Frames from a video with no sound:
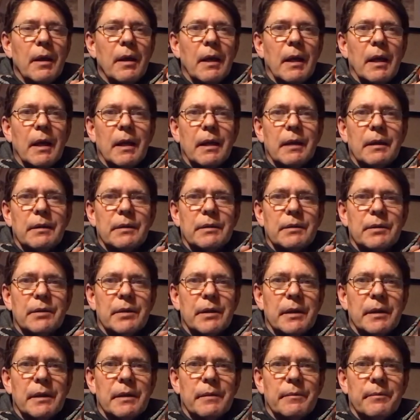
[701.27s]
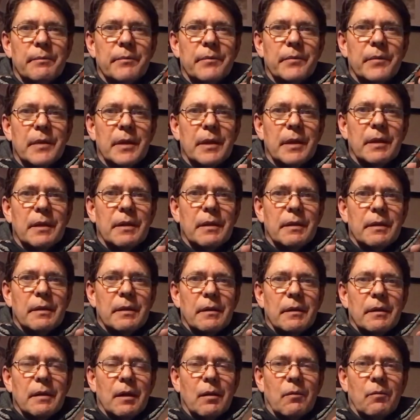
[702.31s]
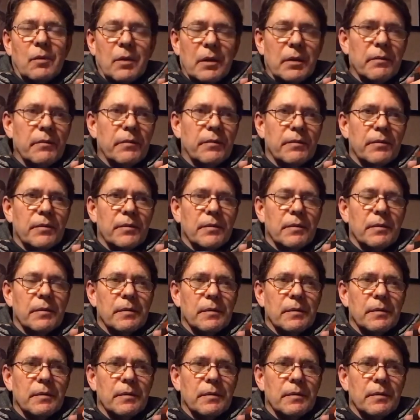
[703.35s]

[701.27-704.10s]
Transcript: And I would have